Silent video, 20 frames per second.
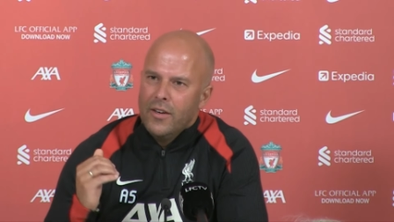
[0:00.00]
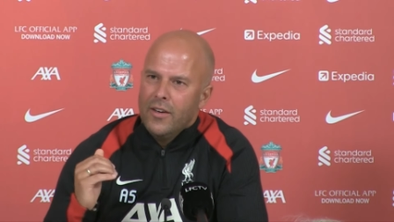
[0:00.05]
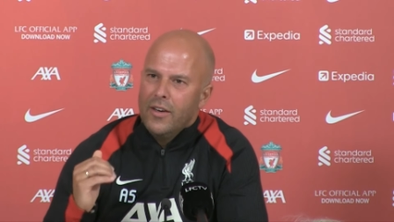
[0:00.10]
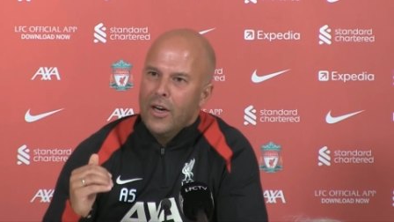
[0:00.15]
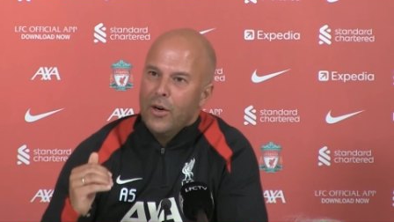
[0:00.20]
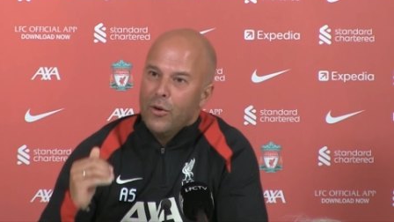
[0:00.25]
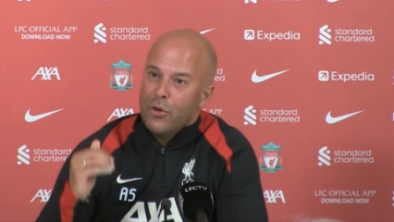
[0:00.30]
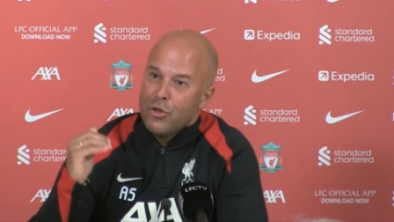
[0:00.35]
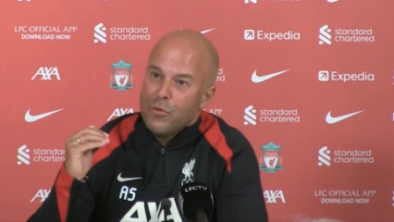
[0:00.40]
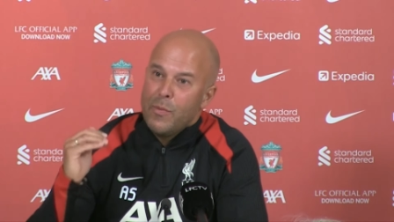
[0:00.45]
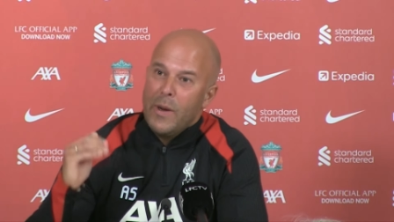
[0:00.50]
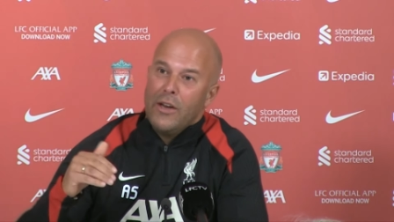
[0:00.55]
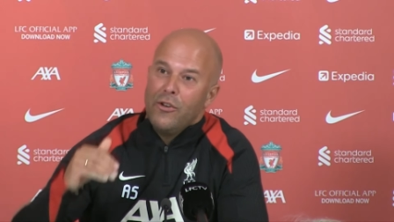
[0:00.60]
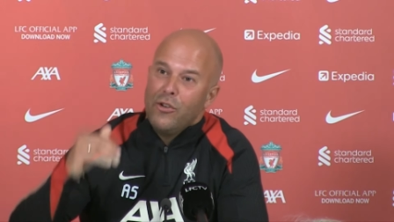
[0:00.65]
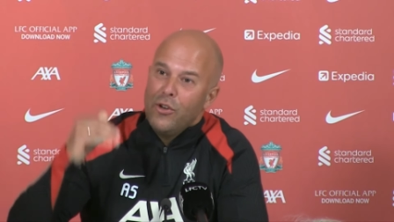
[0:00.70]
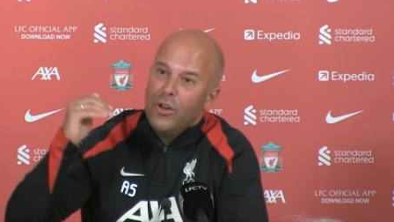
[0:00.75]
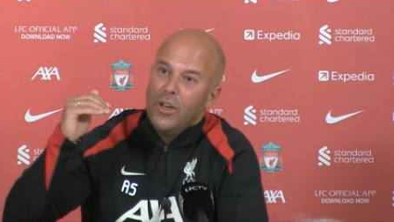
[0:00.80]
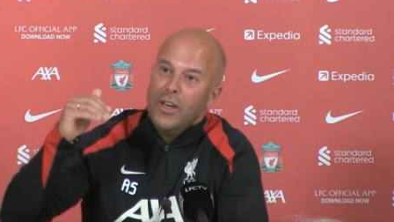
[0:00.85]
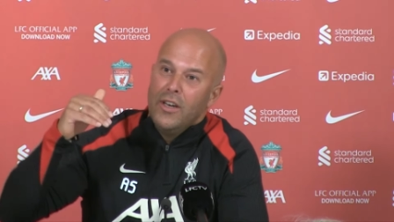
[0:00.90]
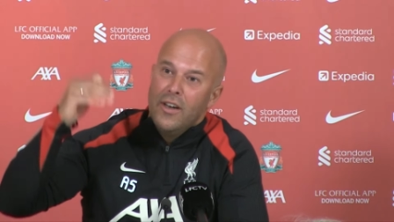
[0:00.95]
they are
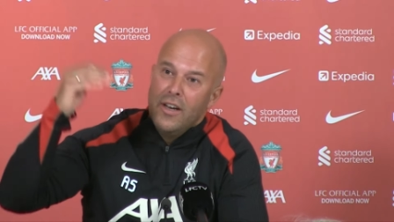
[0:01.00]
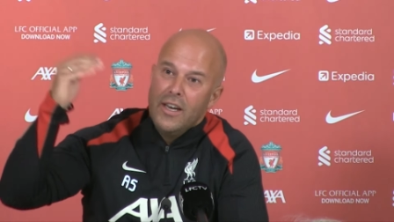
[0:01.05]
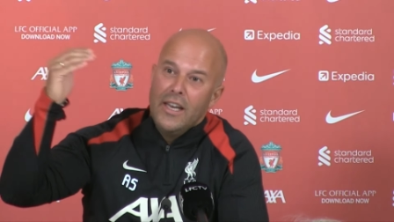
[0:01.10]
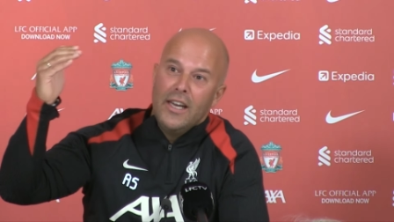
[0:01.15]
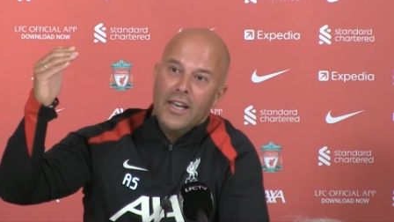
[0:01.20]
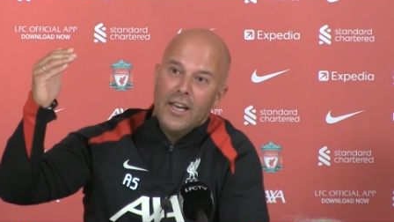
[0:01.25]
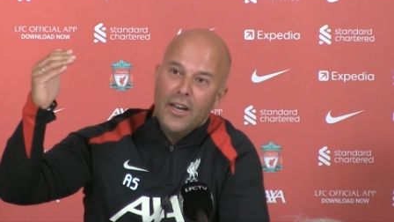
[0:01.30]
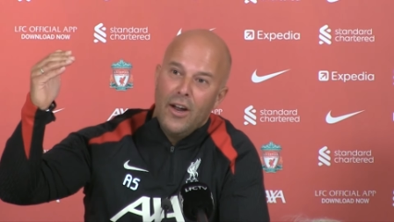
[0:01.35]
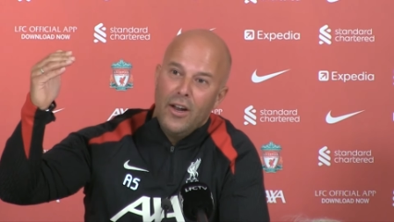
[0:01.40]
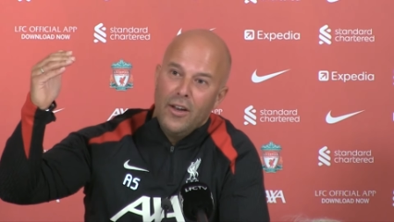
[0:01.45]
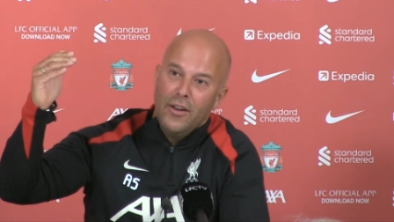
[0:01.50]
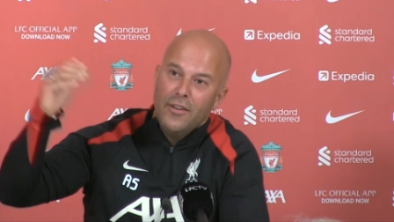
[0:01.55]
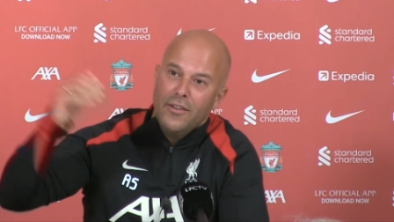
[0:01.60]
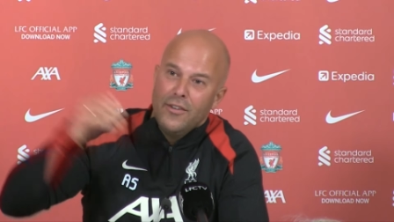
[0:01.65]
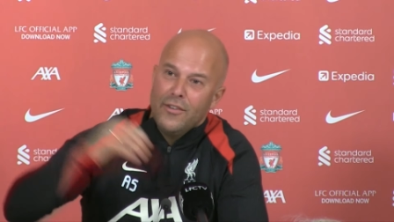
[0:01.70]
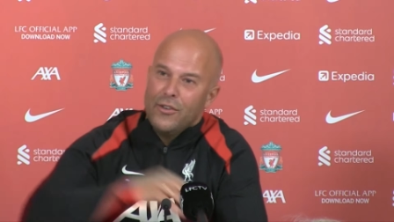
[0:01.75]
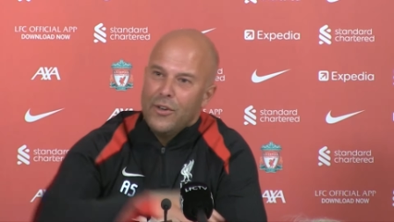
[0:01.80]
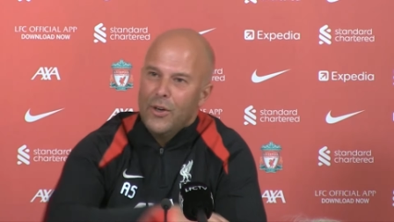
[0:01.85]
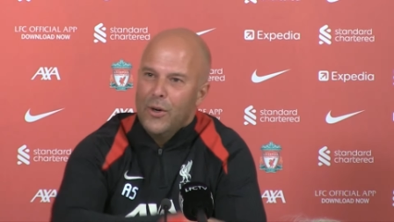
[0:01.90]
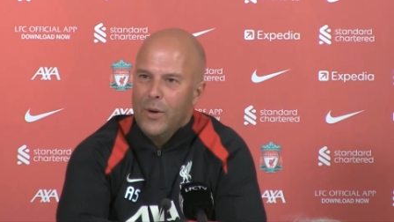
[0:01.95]
special in the league in Holland.
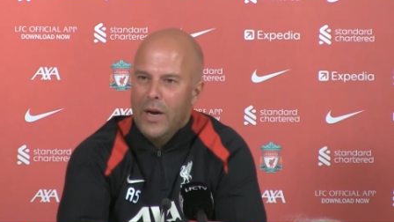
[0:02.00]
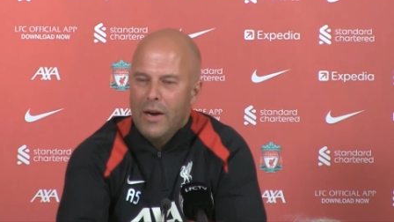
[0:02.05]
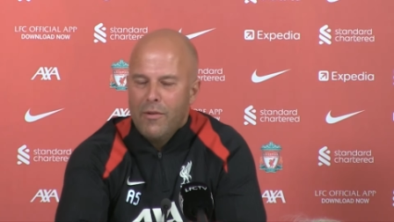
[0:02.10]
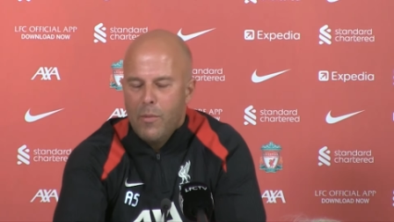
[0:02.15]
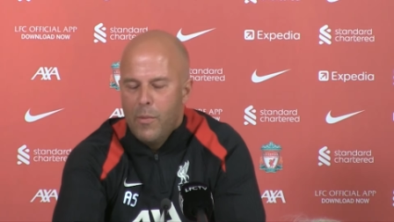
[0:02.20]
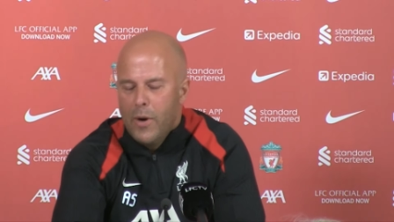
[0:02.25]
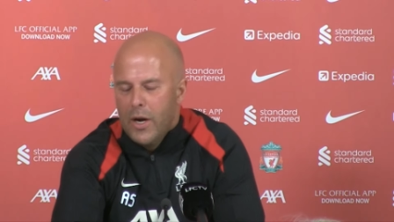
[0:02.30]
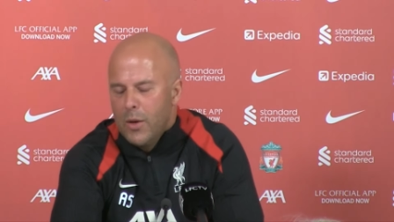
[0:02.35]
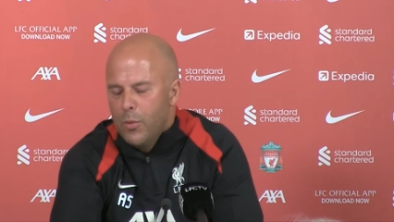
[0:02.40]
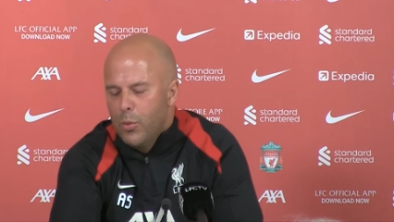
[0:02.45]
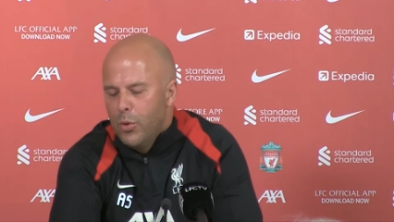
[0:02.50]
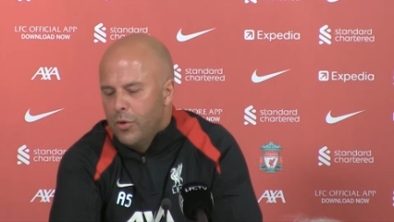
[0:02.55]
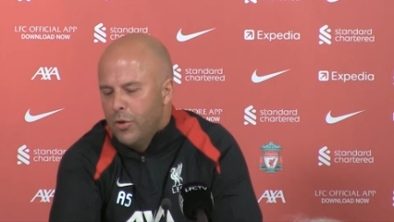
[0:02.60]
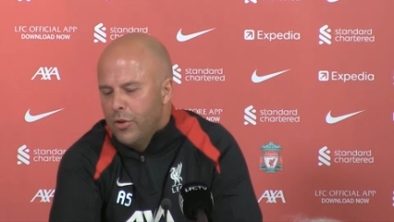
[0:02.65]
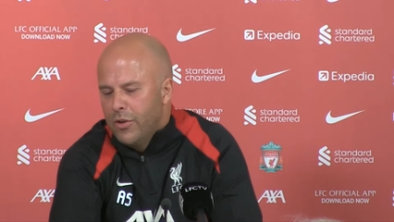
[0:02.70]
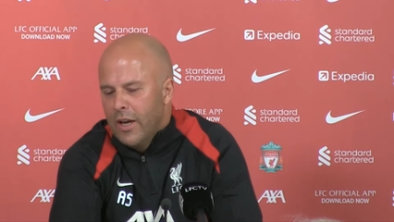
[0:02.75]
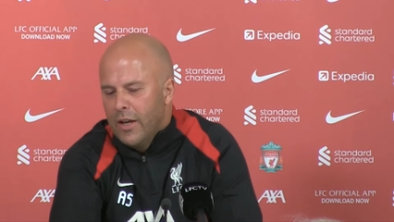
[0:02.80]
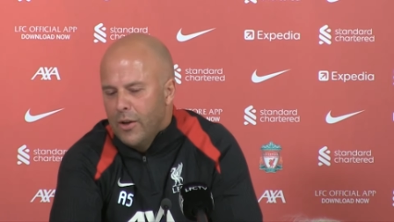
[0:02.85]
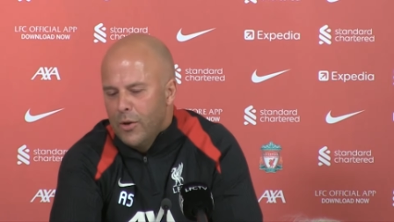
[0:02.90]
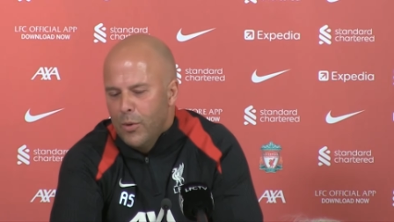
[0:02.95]
So everybody would
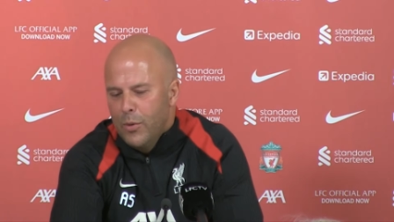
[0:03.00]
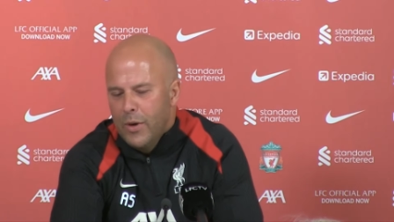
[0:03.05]
tell you